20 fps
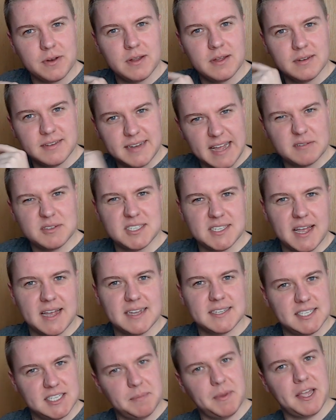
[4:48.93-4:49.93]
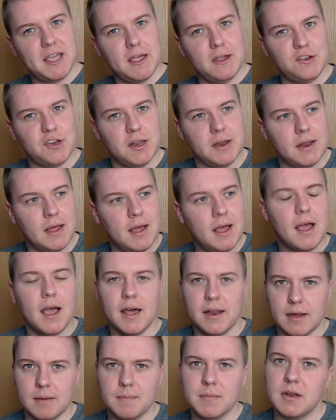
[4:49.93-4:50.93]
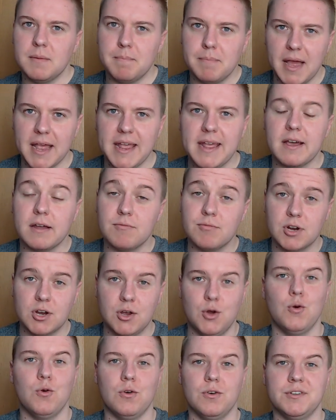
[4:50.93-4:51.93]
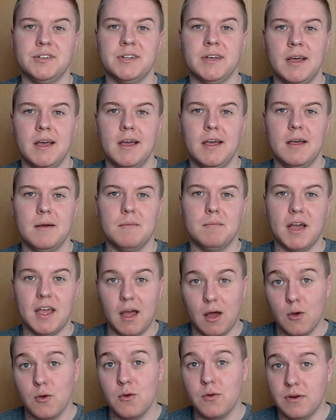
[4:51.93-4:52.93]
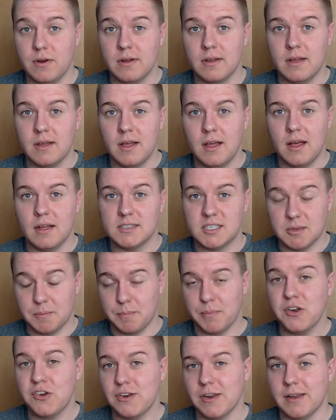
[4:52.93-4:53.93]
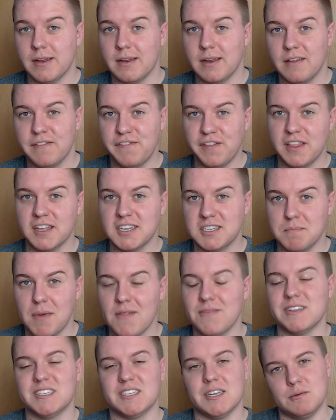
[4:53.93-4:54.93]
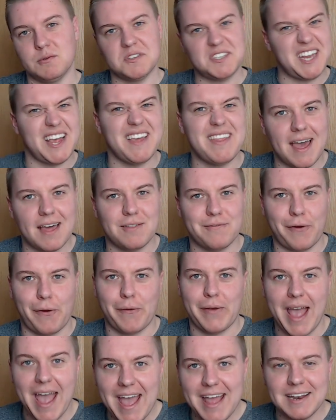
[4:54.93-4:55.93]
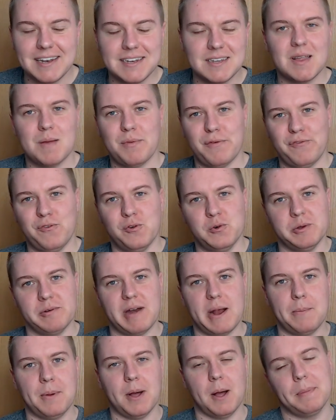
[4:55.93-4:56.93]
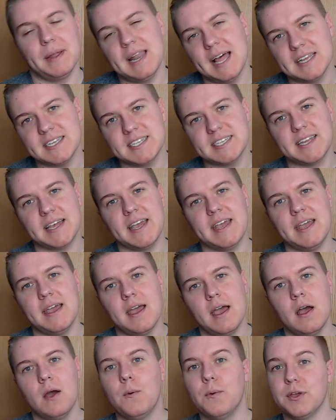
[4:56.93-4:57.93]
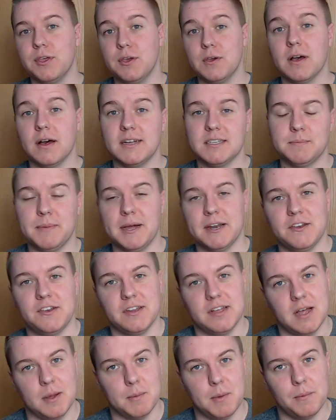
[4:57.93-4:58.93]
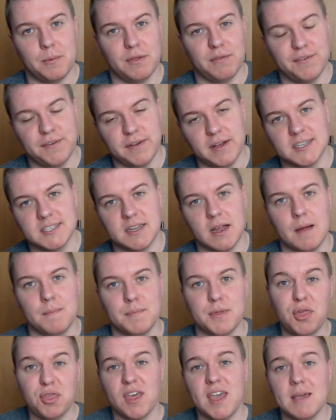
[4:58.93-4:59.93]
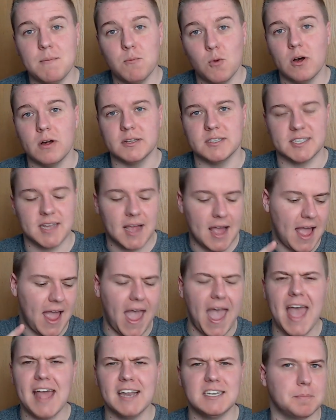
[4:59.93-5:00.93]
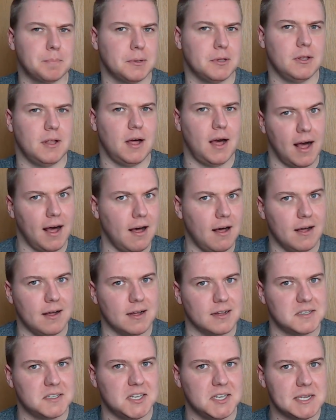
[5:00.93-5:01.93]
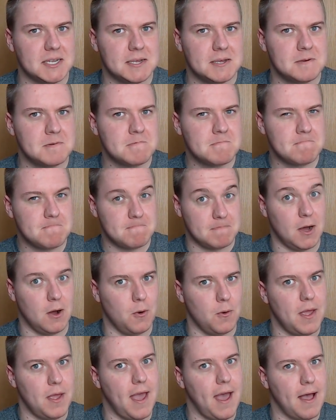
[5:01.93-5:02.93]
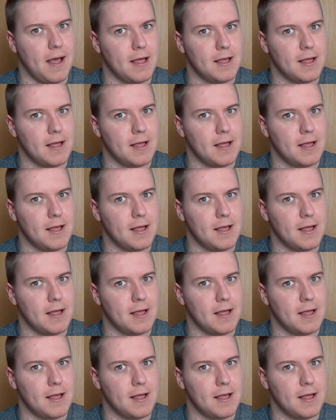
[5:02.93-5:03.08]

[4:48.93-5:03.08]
downstairs into my kitchen, and I'm going to make and record my own submission for this month. So you'll see that at the very end before we wrap up. But let's see what you guys managed to come up with first. The theme was edible art. Oh yeah.